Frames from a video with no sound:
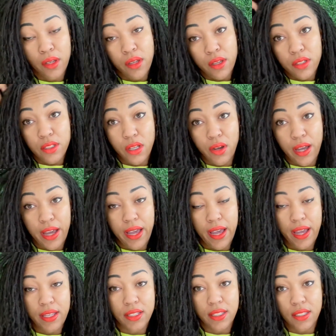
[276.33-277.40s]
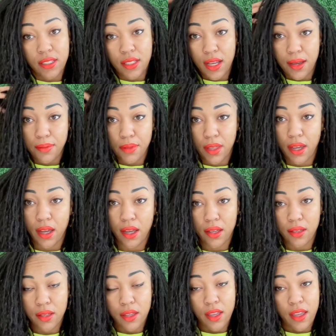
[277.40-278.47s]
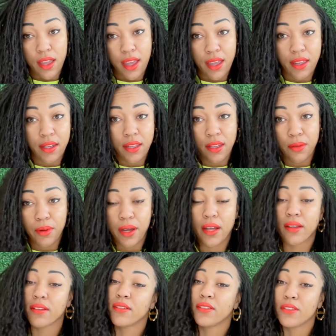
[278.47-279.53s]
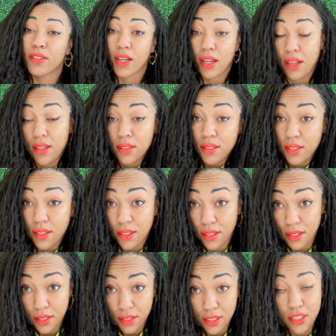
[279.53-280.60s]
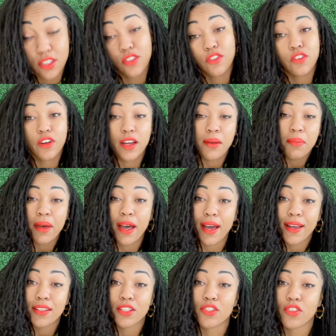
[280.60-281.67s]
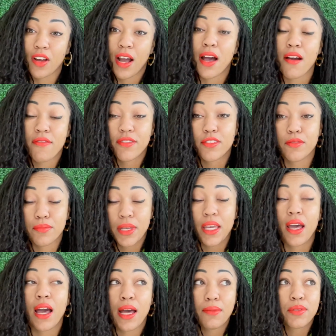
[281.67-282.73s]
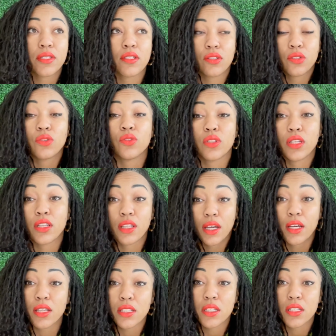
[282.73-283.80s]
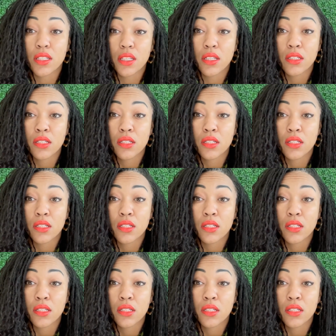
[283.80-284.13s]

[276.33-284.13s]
so I had to stop that. And anyway, you guys, this gray patch drives me absolutely nuts.